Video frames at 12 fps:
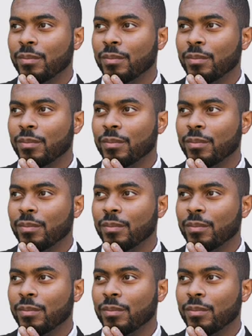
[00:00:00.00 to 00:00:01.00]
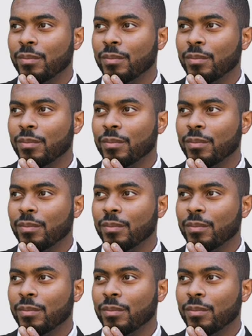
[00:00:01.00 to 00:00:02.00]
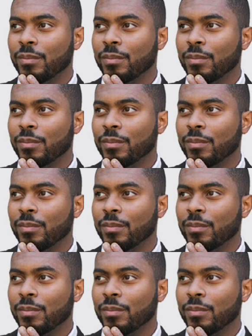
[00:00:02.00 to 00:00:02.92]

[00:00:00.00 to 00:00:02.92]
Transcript: [no speech]